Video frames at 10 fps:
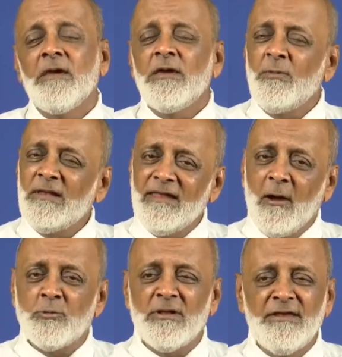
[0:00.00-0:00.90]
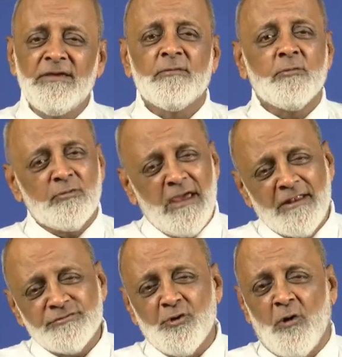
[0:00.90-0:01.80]
even loudly
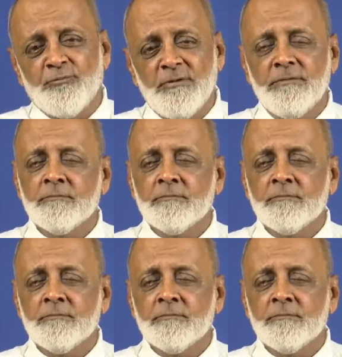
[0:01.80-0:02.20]
and softly,